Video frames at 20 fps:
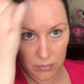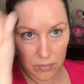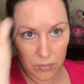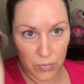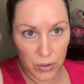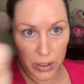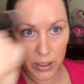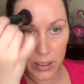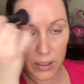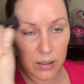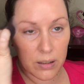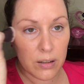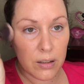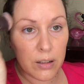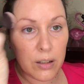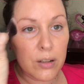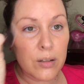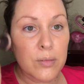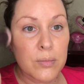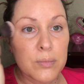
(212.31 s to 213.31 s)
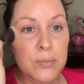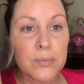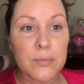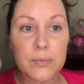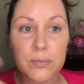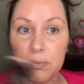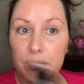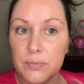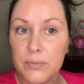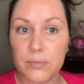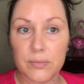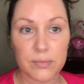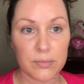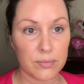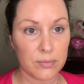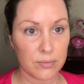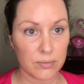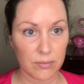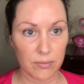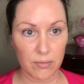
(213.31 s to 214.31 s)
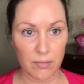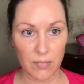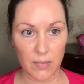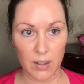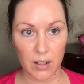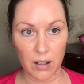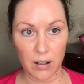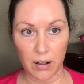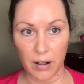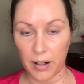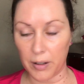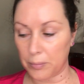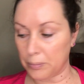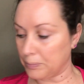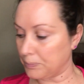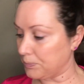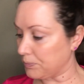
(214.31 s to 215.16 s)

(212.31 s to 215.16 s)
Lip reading: what are you gonna do? Alright.